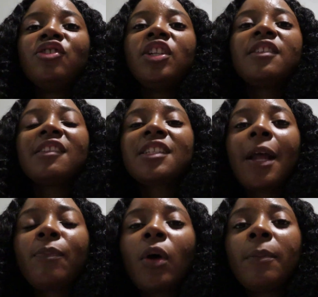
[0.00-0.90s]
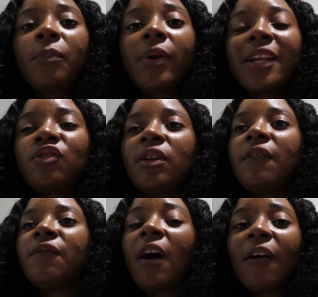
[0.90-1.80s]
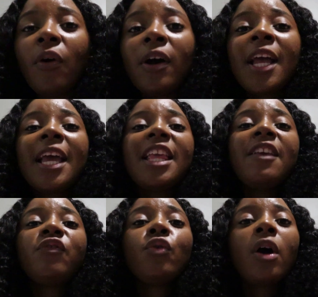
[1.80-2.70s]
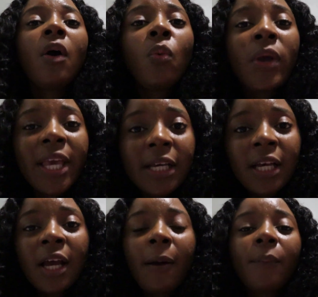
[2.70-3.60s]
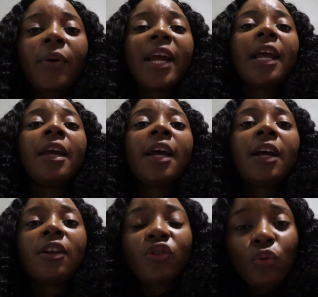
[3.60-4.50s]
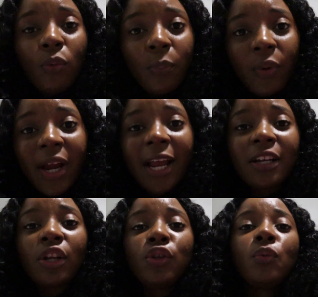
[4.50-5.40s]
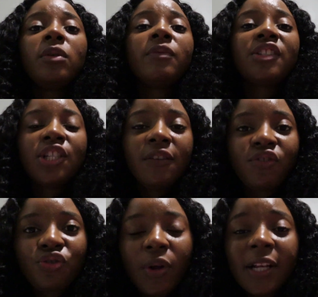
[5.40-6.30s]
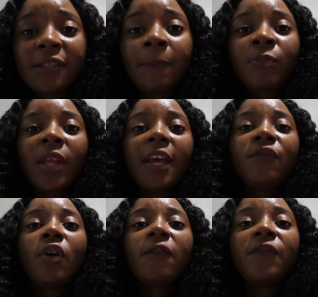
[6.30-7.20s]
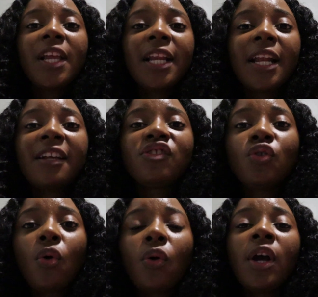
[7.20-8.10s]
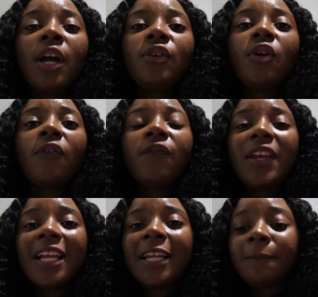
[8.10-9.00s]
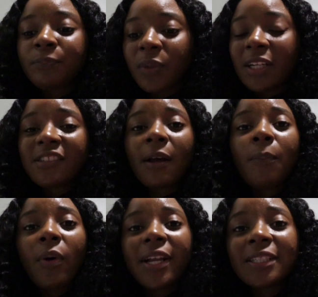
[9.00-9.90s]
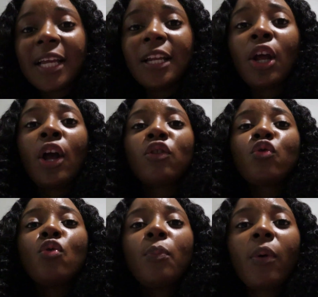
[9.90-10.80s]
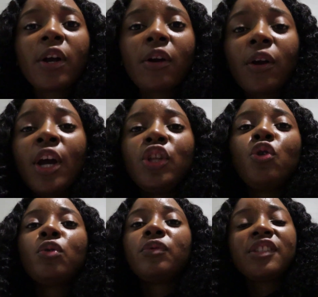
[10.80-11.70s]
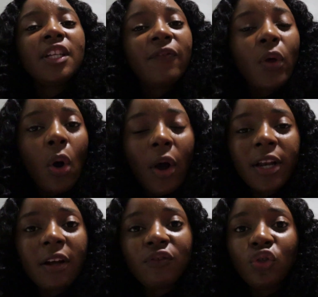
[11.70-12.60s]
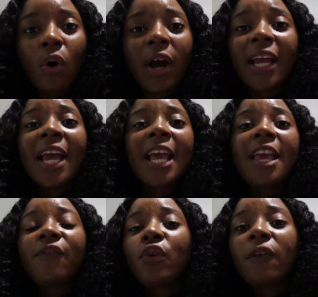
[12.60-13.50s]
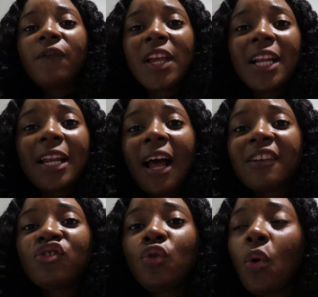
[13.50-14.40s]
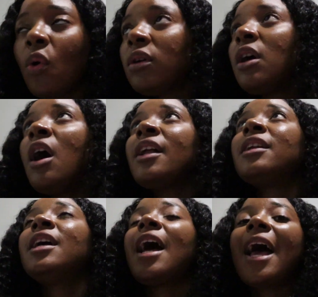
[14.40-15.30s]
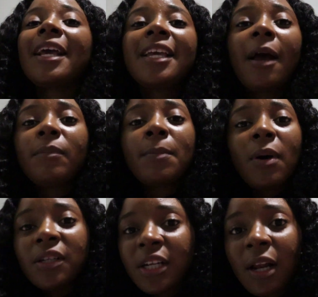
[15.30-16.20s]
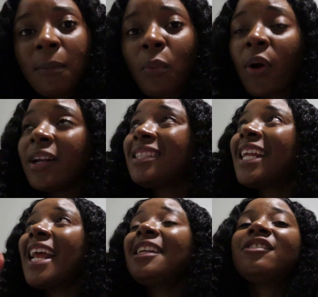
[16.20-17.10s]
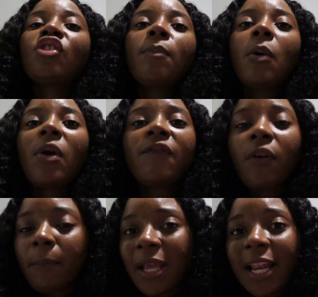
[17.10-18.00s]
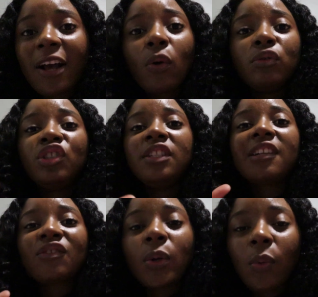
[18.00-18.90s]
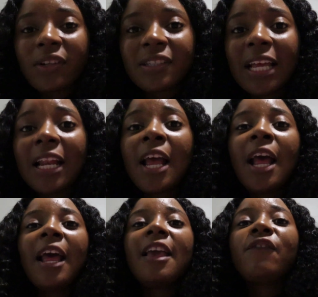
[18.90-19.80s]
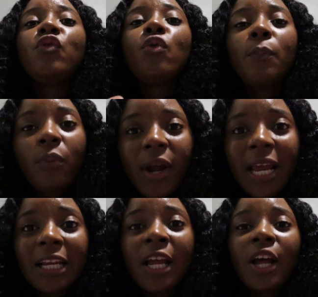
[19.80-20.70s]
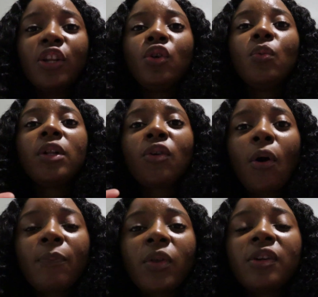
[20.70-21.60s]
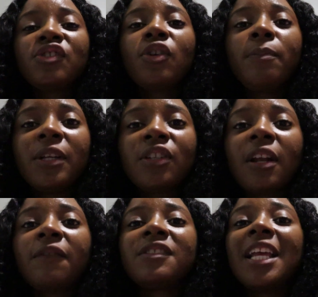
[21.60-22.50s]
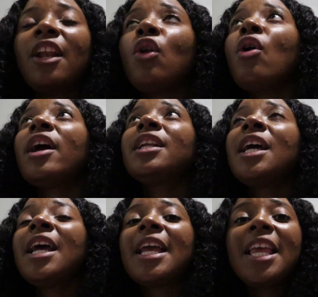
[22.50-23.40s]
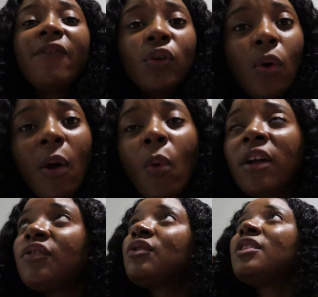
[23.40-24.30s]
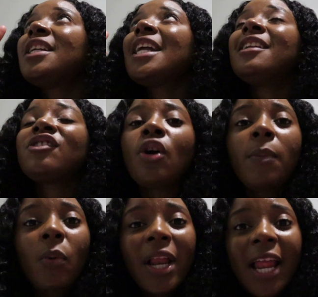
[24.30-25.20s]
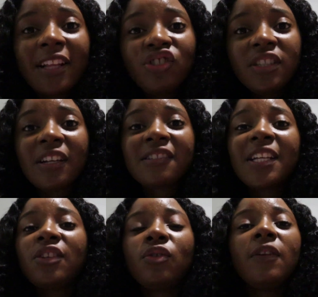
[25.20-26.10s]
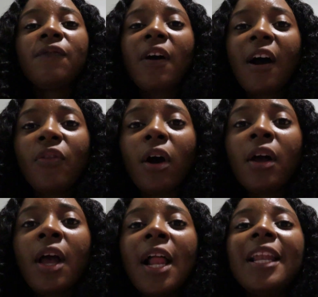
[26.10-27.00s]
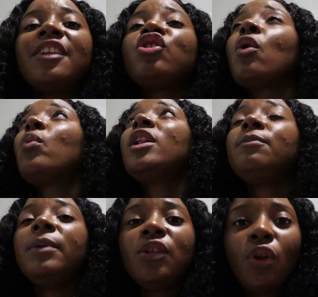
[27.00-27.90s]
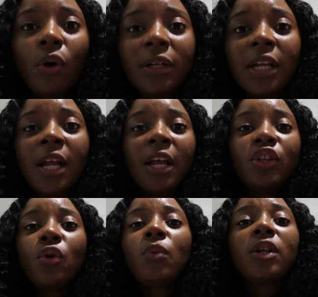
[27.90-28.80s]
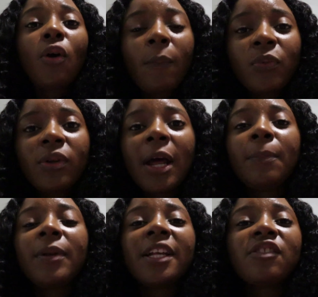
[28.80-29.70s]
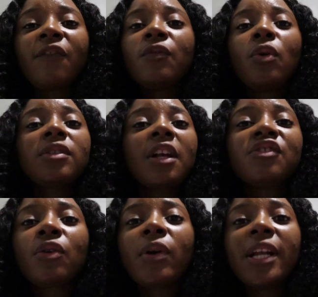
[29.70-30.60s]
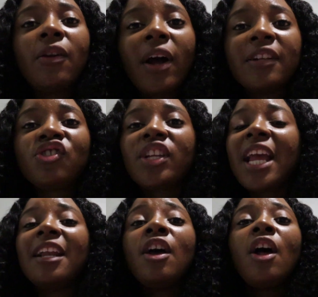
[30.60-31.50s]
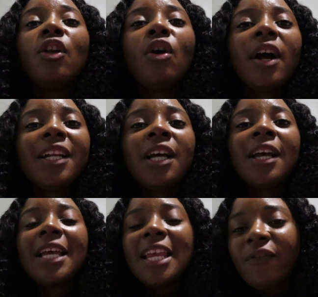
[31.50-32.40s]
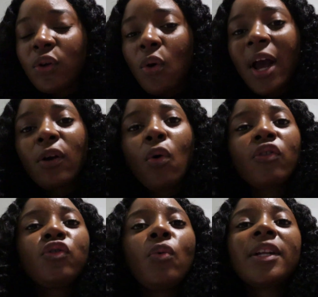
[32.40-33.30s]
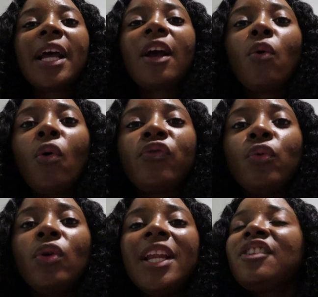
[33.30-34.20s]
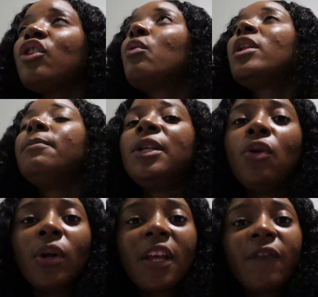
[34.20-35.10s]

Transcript: Jesus kept on praying to the Father. If you are weak, pray. Through praying, you will receive strength. If you're feeling as though you're feeling disappointed, through prayer, you will receive the oil of joy. If you're feeling as though, God, I can't be bothered anymore, take this cup away from me, like how Jesus requested. If you pray, you will come to the submission of saying, Lord, even though I want you to take this cup away, like Jesus said to the Father, let your will be done. You will come to that place of total surrender and saying, Lord, even though I go through what I go through, let your will be done.